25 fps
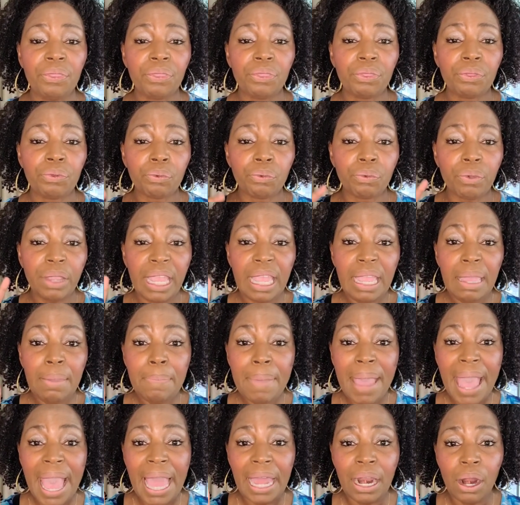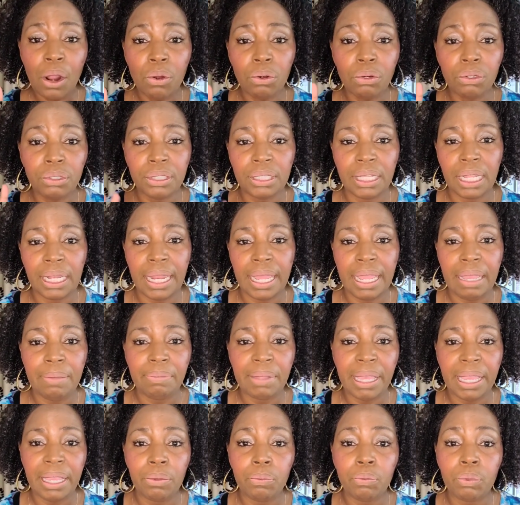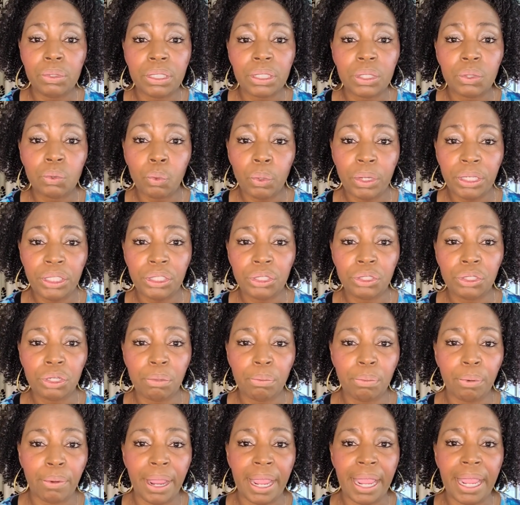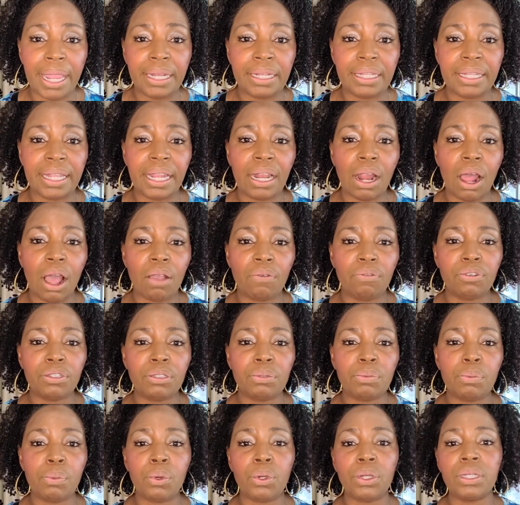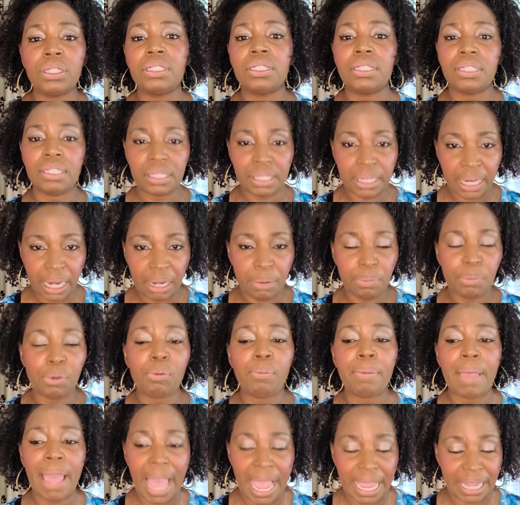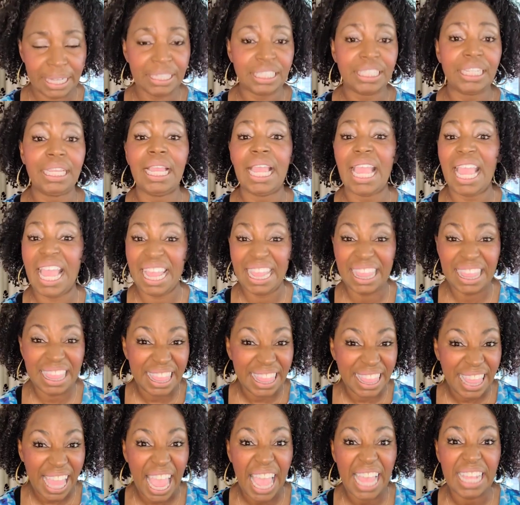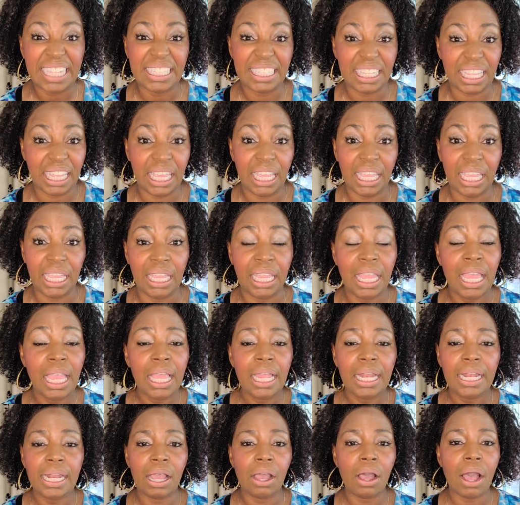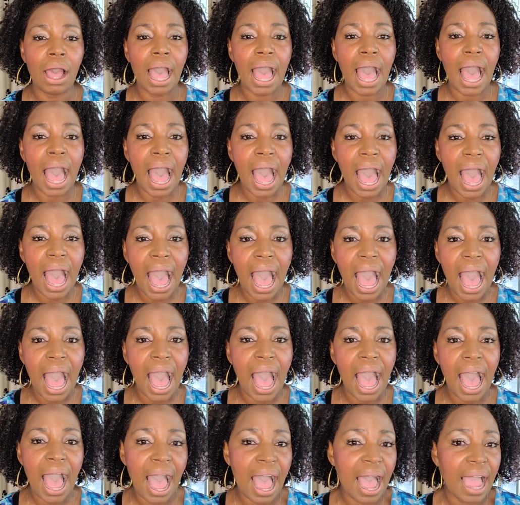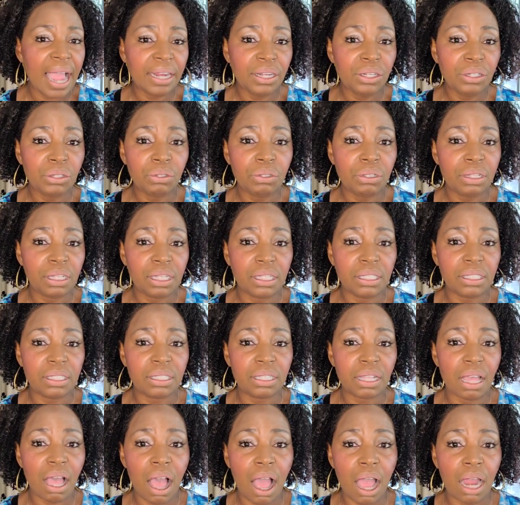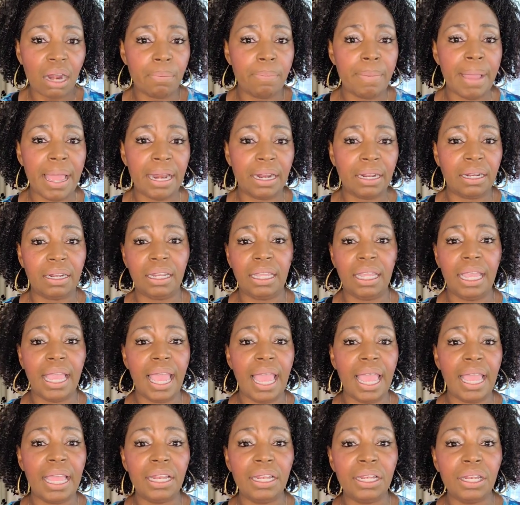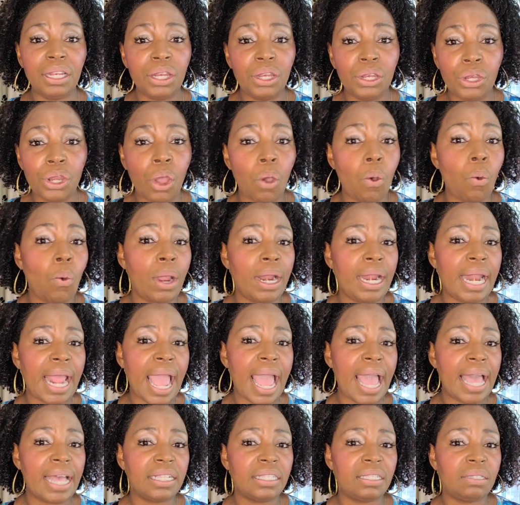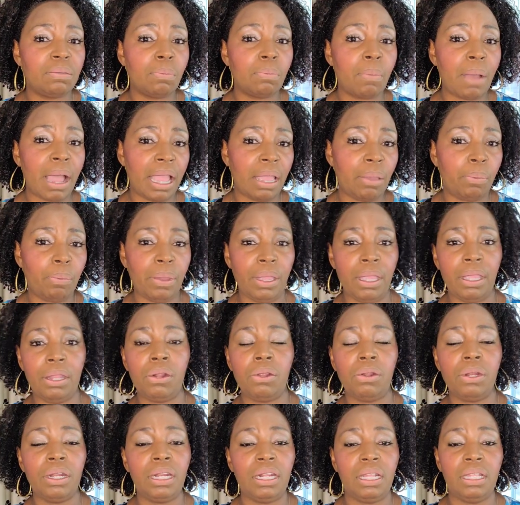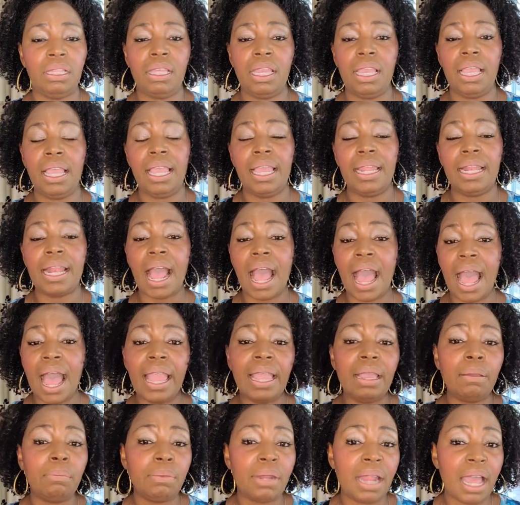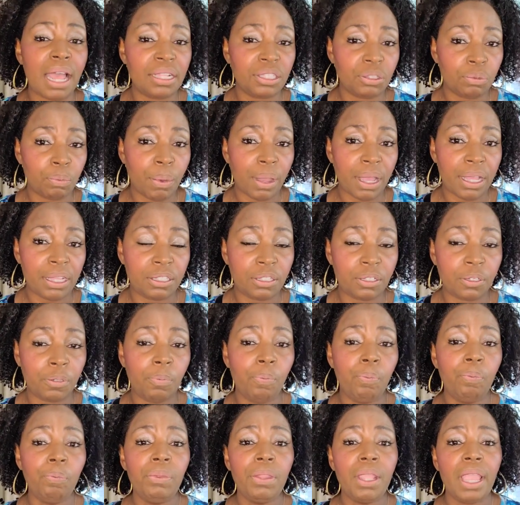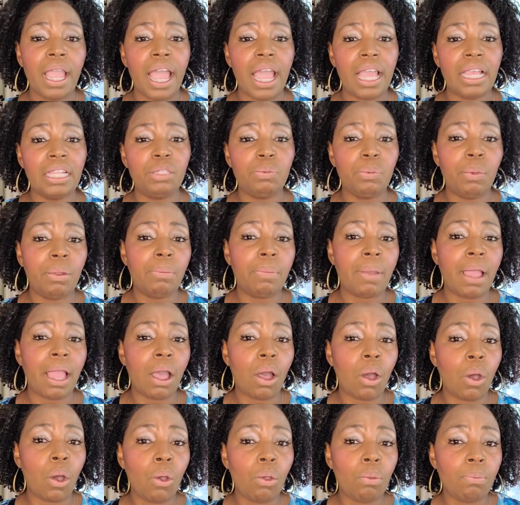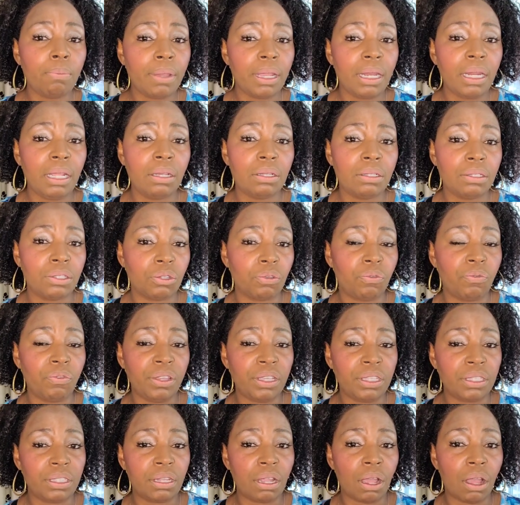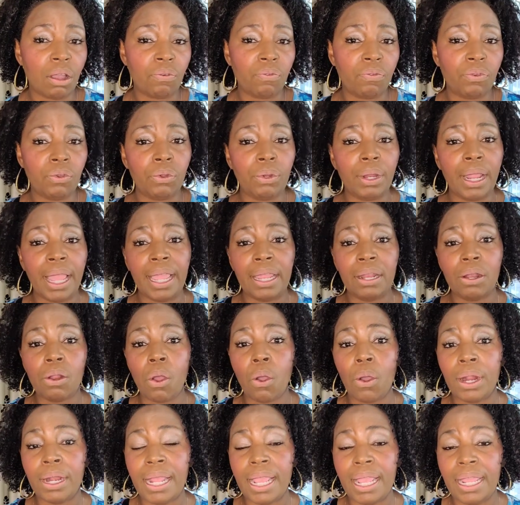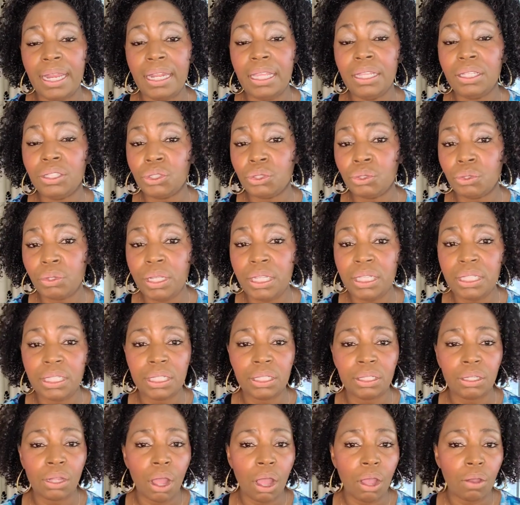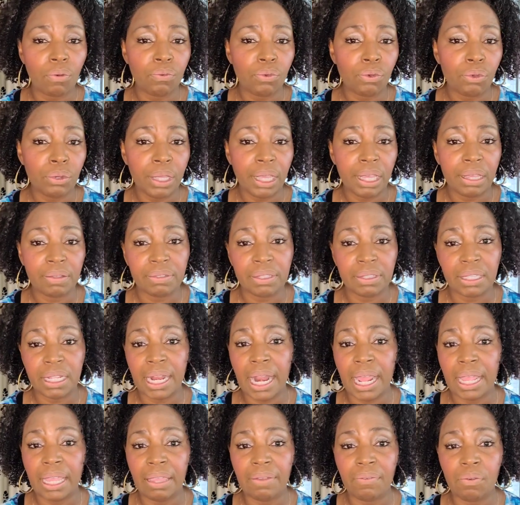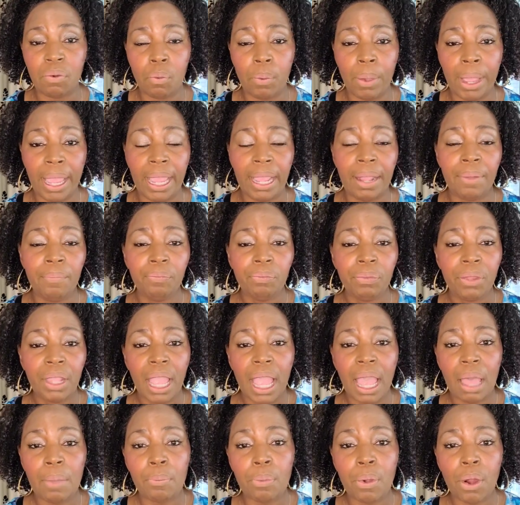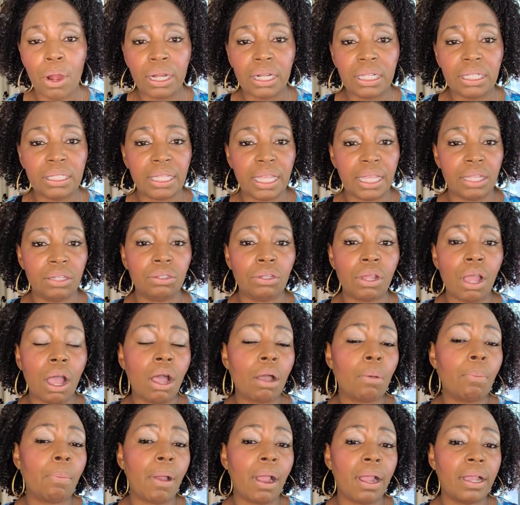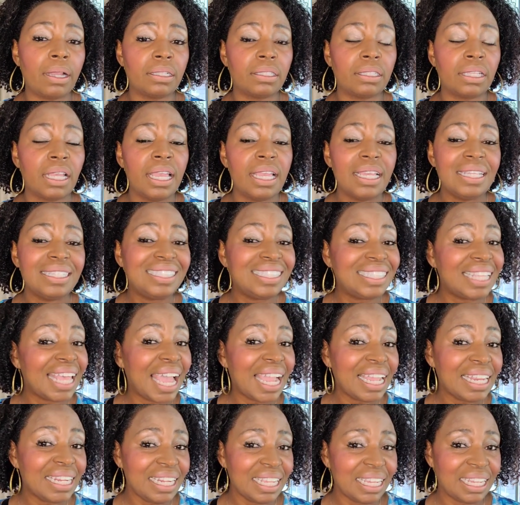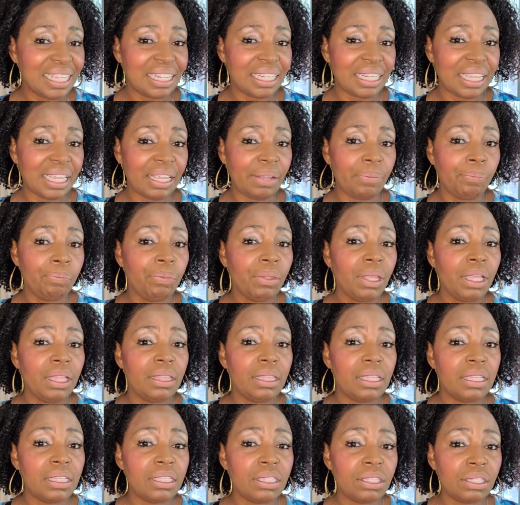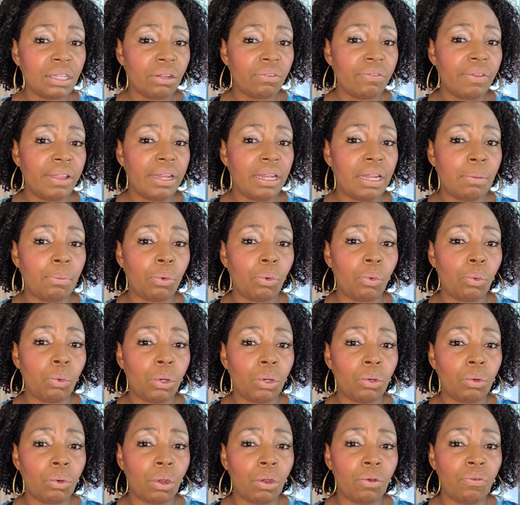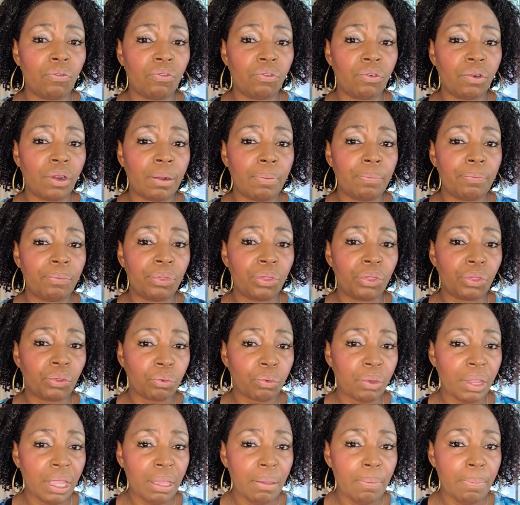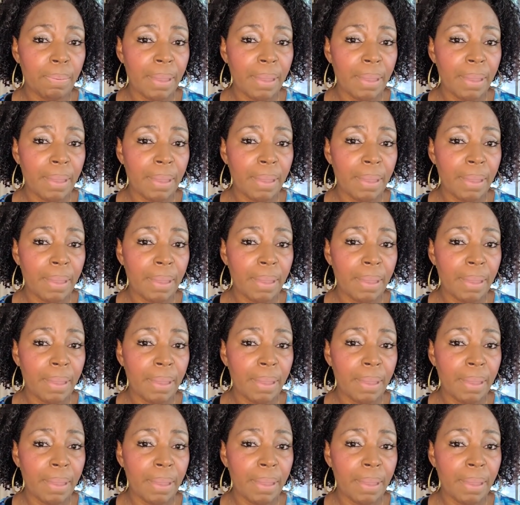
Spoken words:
3 pet owners claim they would switch to a brand that offers more sustainable packaging, and that's it. Now, I do this automatically and no one asks my opinion on anything, and I am not sponsored. I spend my own money on Sophia's dog food and on any treats and dog food gifts that I give away at parties and dog parks. technically, this survey number will grow from 3